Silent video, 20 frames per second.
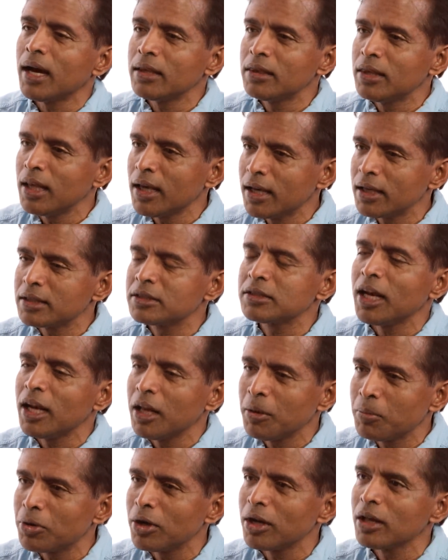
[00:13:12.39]
Mm-hmm. I think it's
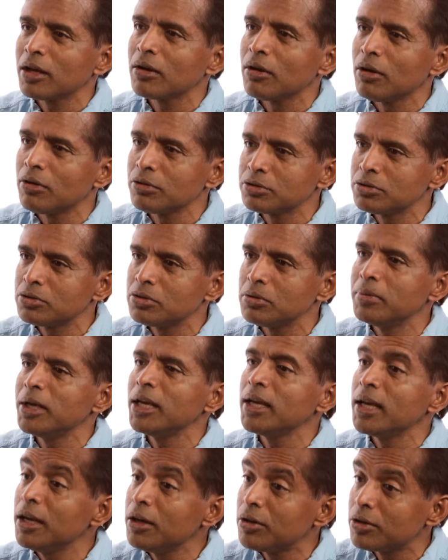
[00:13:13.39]
getting pretty close to
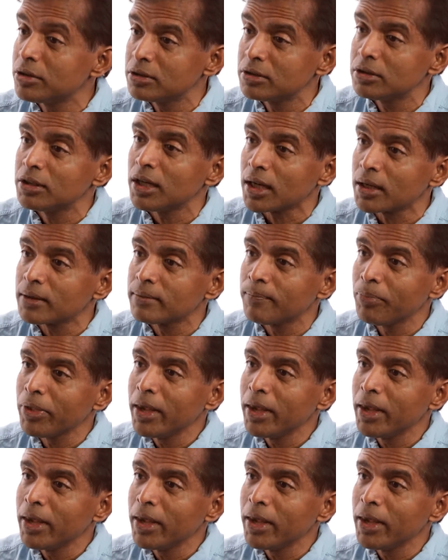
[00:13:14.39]
being interesting.